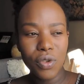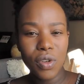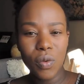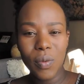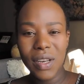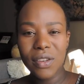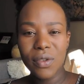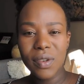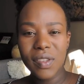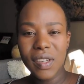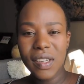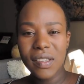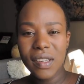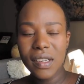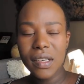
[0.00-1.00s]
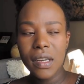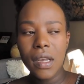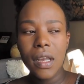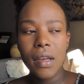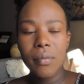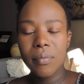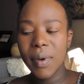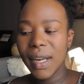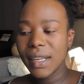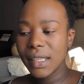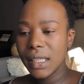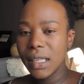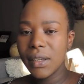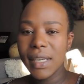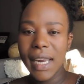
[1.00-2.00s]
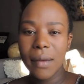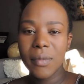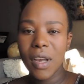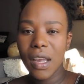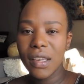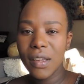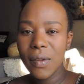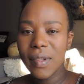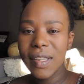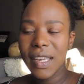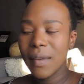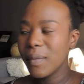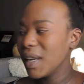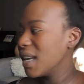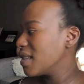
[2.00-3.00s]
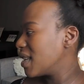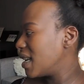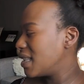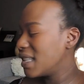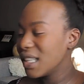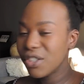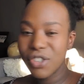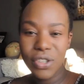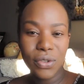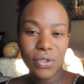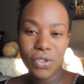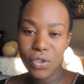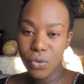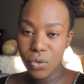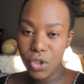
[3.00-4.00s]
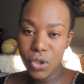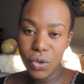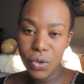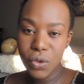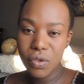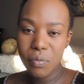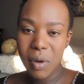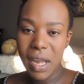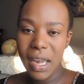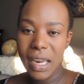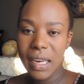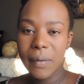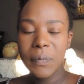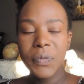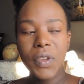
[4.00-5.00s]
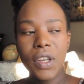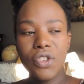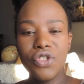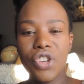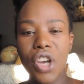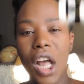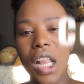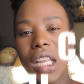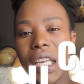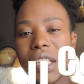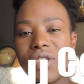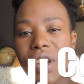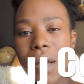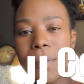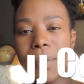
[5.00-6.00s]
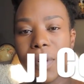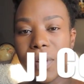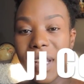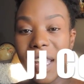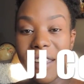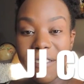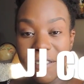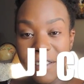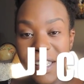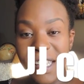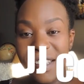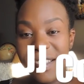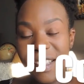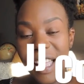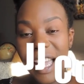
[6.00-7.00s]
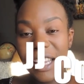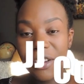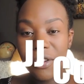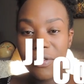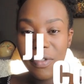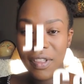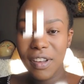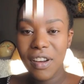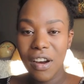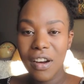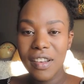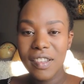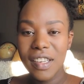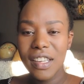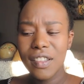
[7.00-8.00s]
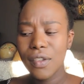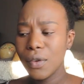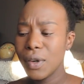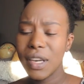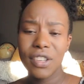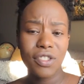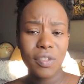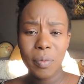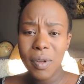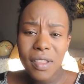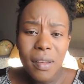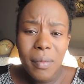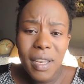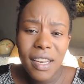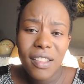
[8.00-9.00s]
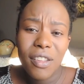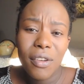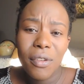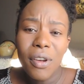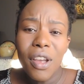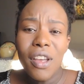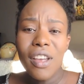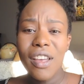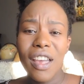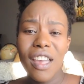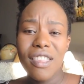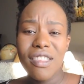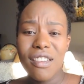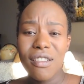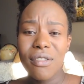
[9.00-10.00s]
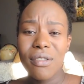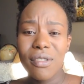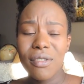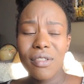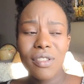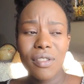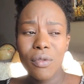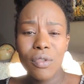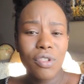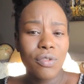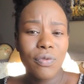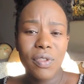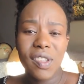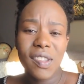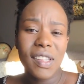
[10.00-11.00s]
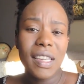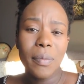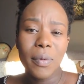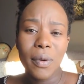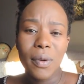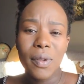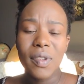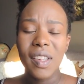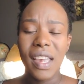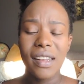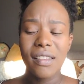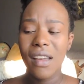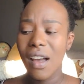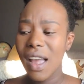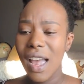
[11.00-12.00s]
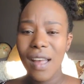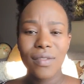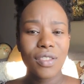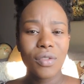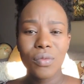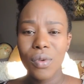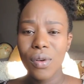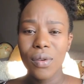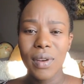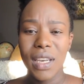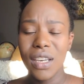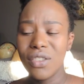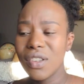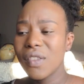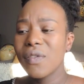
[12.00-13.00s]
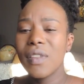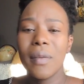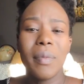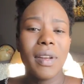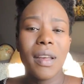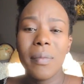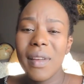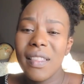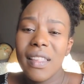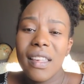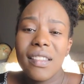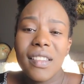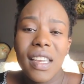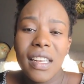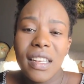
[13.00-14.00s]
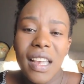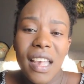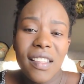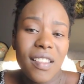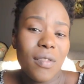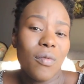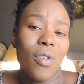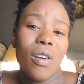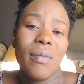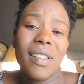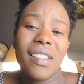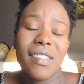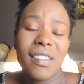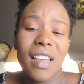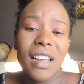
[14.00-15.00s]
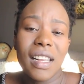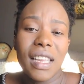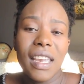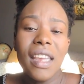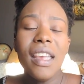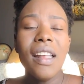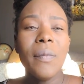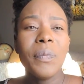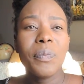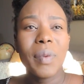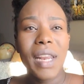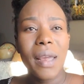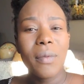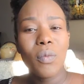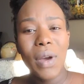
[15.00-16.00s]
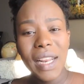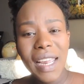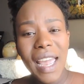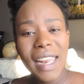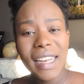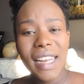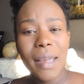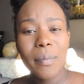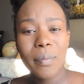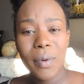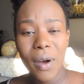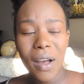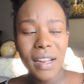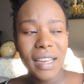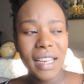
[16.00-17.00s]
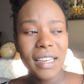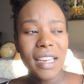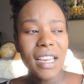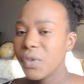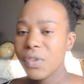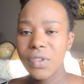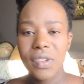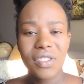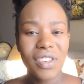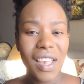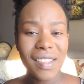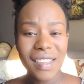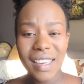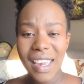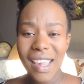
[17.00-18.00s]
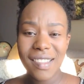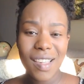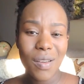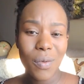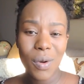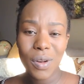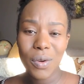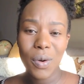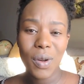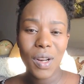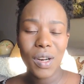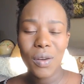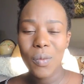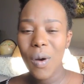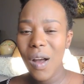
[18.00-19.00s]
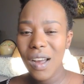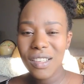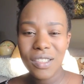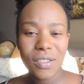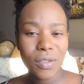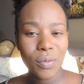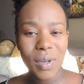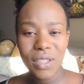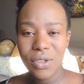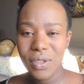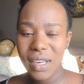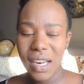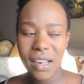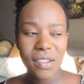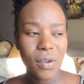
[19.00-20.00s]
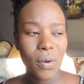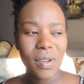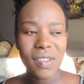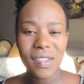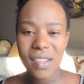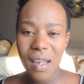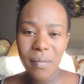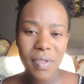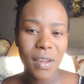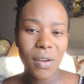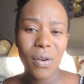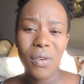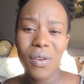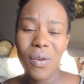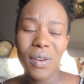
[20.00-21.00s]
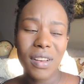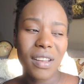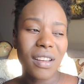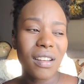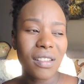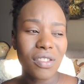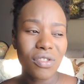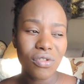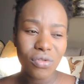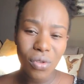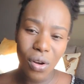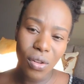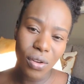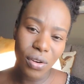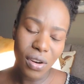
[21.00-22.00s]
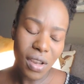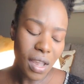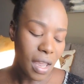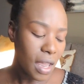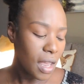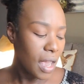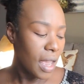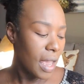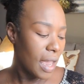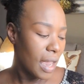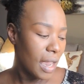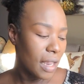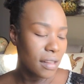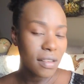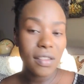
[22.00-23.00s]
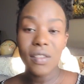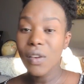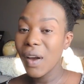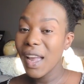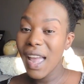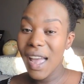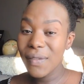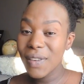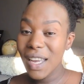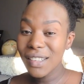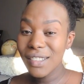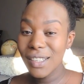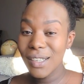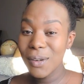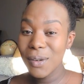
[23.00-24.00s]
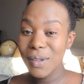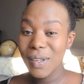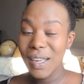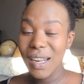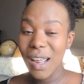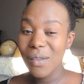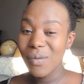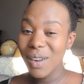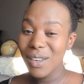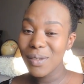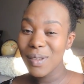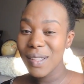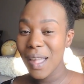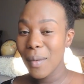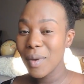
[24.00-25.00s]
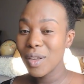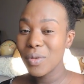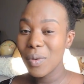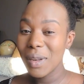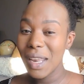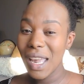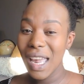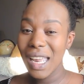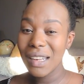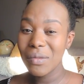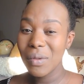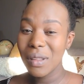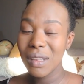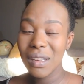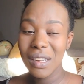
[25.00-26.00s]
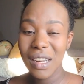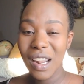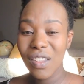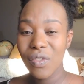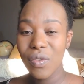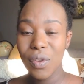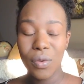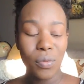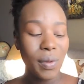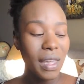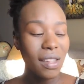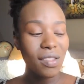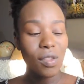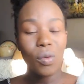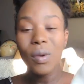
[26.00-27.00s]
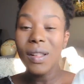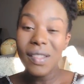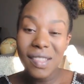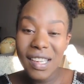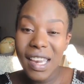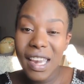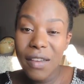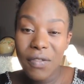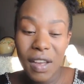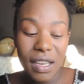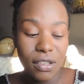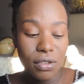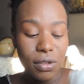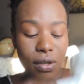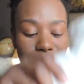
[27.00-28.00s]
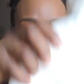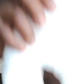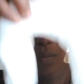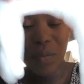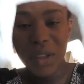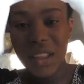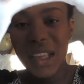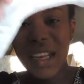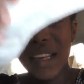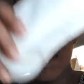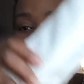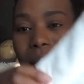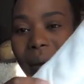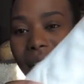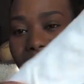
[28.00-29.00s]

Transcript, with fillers: during the winter season, but clearly I'm not using it because I did choose to use my jolly jumper like fleece liner for the car seat so you can just put them in in their in their sleepers and not have to worry. You just flip it up and they stay nice and warm and snuggly. But I went ahead and I bought it just in case I were to go out on a walk during the winter days or something or go in a stroller. And so I have yet to use it and winter is coming to an end within the next few weeks. So we'll see if I do use it. But then I did